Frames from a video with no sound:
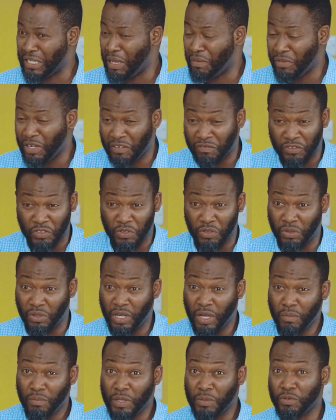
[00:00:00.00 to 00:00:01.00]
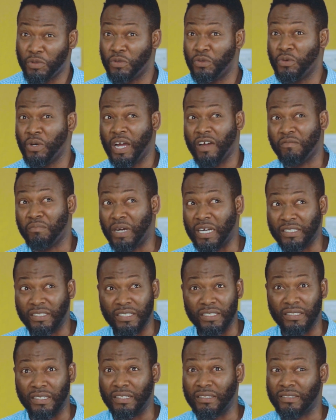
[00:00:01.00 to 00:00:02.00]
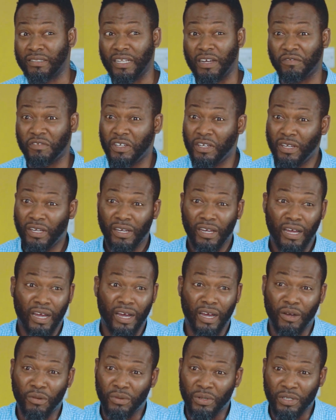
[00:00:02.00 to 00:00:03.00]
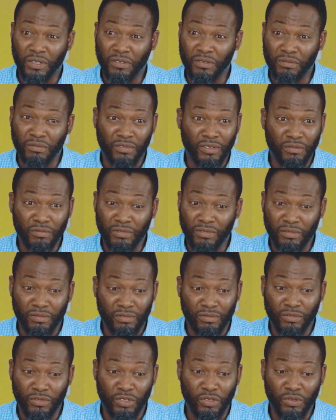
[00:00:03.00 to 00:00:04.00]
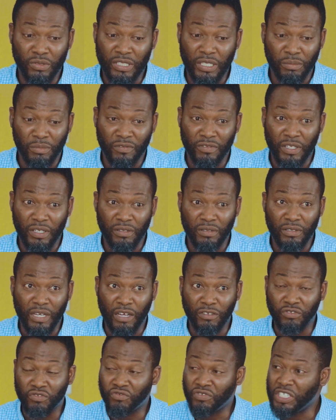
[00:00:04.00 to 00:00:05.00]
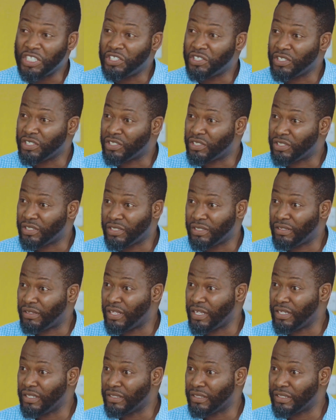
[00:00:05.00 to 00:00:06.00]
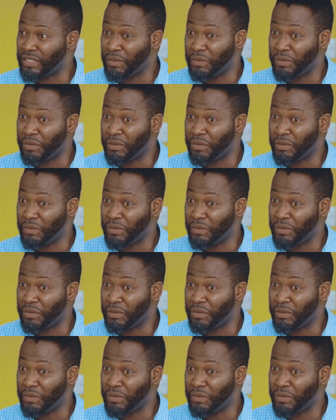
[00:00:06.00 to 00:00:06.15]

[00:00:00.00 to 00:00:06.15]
After all, people who have masters and stuff want to do some of the outrageous things.